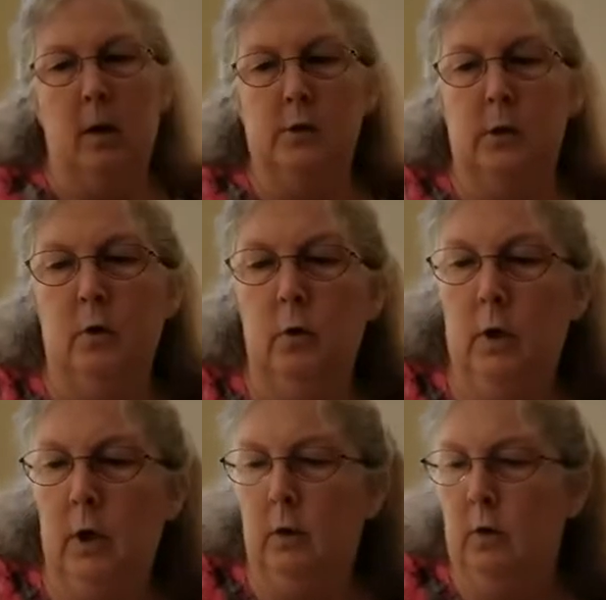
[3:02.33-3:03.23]
So you
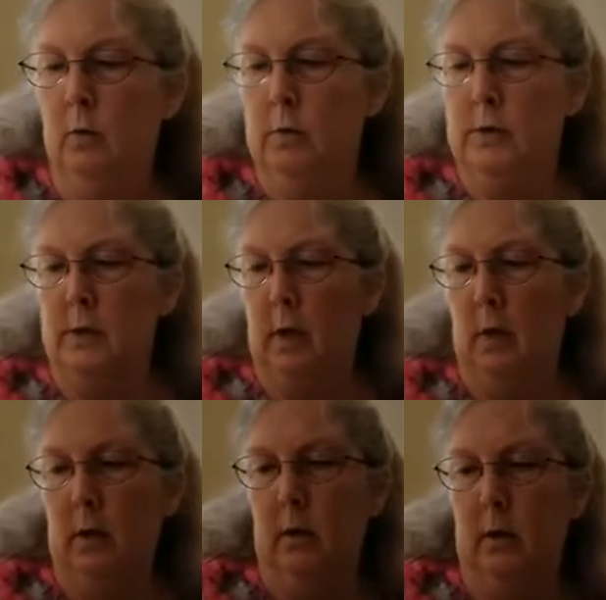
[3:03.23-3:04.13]
can use,
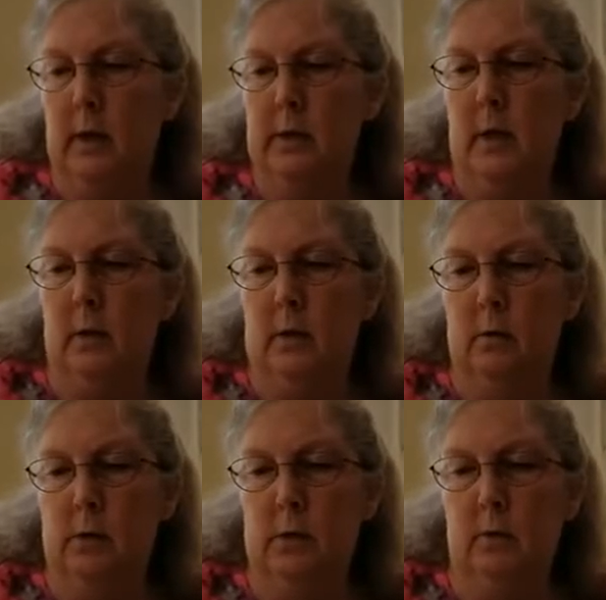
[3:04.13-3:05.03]
like I say,
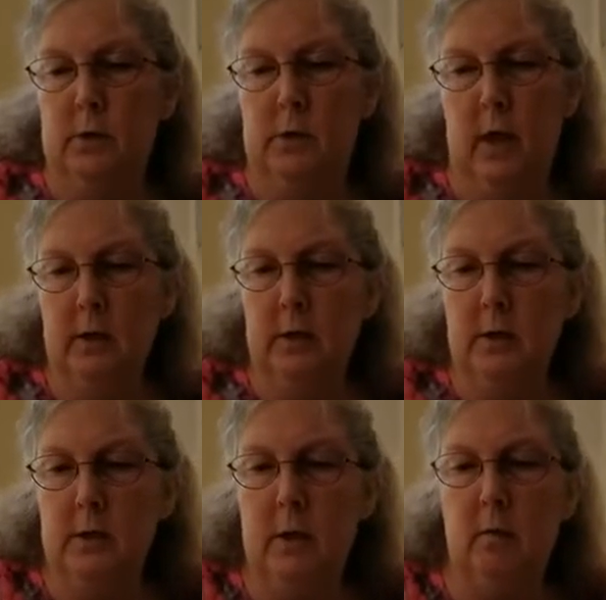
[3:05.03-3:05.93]
there's different
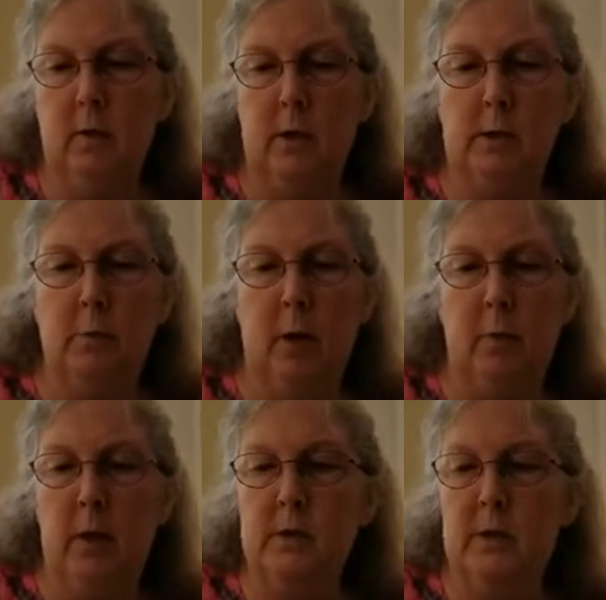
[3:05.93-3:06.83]
sizes of these
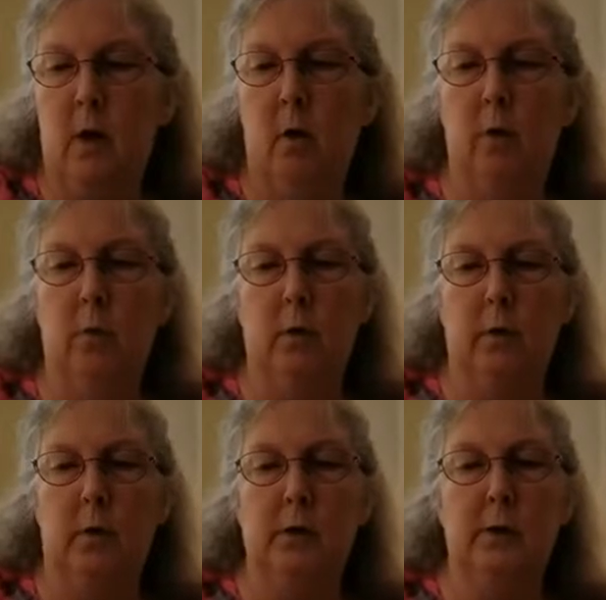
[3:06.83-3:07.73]
pipettes. They all
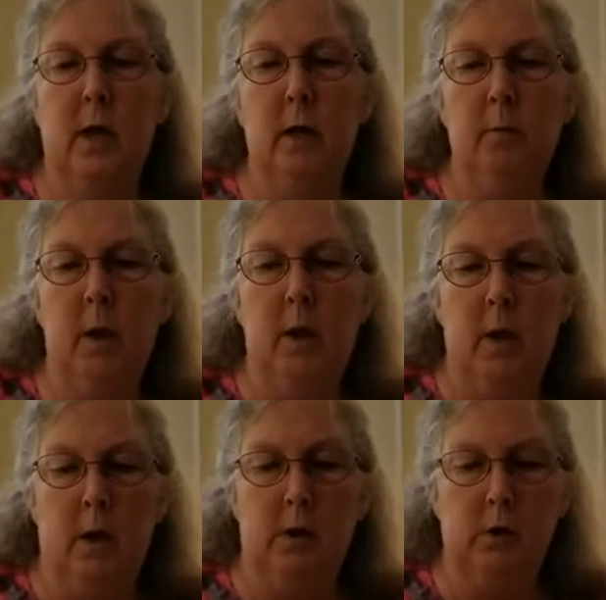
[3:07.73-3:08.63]
work the same
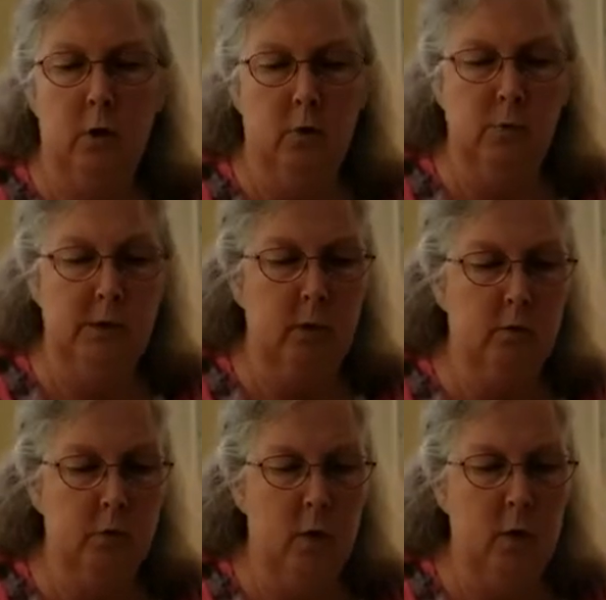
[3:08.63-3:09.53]
in terms of
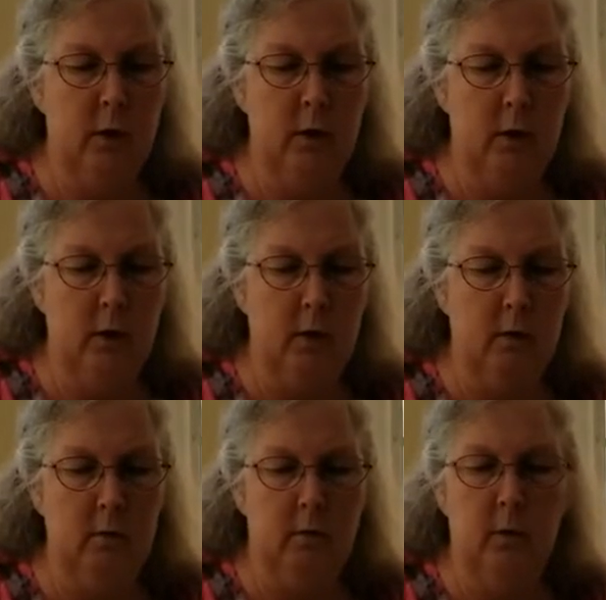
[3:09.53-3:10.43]
drawing the
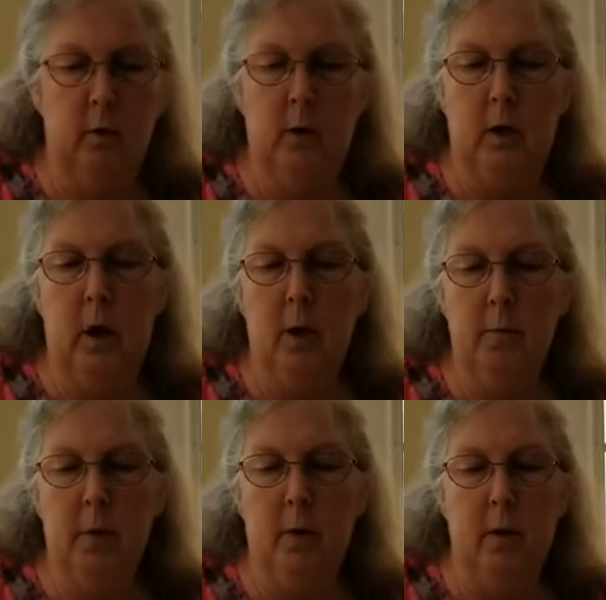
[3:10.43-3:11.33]
fluid
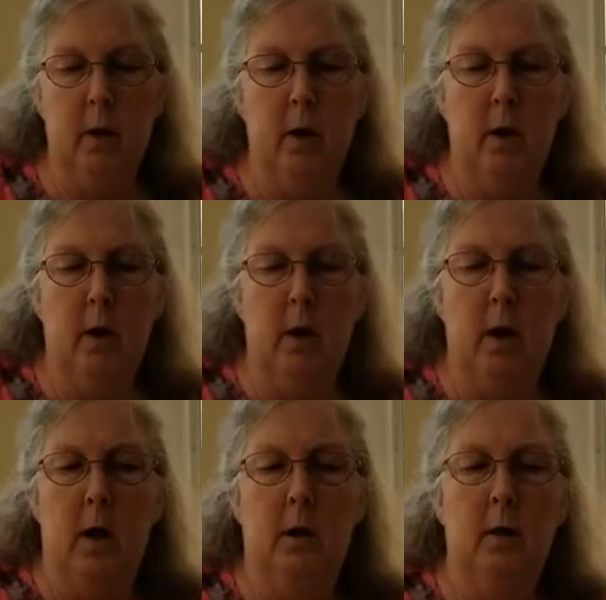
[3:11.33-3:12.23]
up.
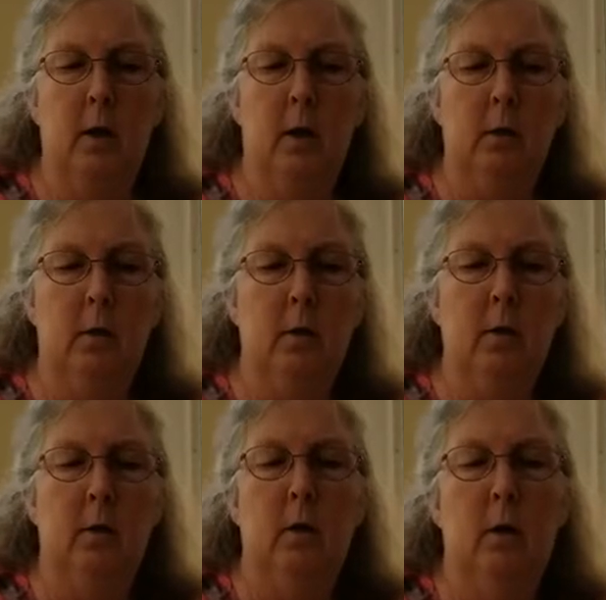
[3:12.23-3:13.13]
And then
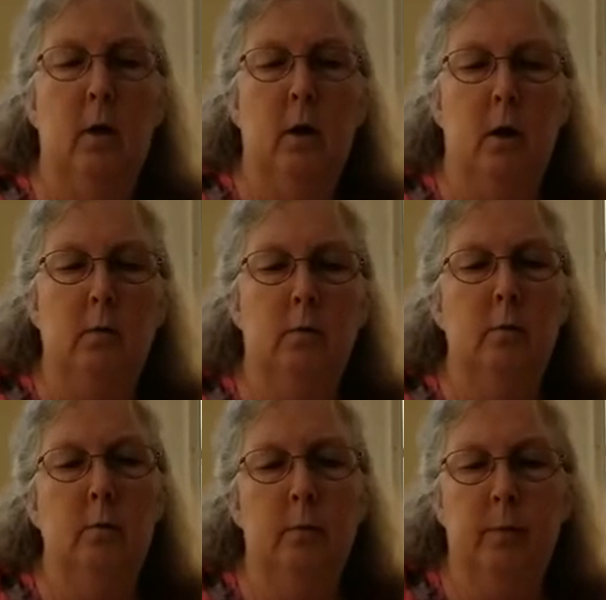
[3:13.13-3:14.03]

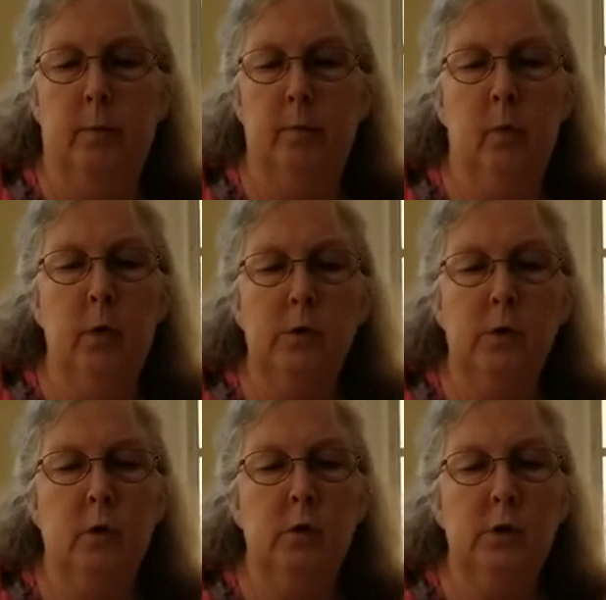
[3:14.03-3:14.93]
before you
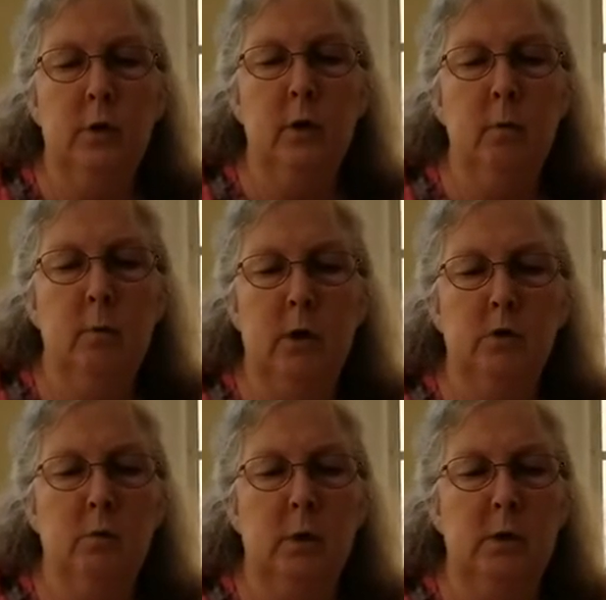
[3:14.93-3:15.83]
start, just look at the
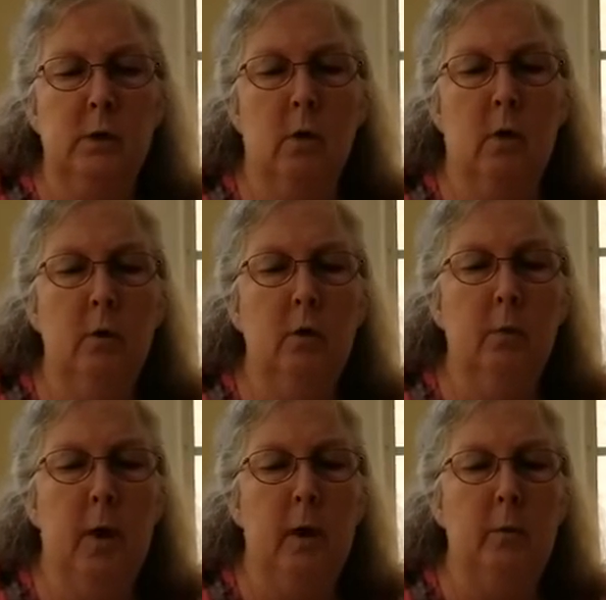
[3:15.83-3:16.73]
measurements on your
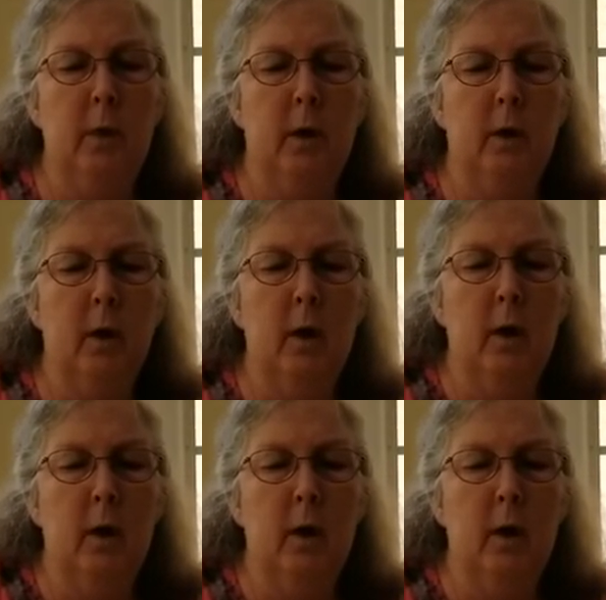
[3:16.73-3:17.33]
pipette.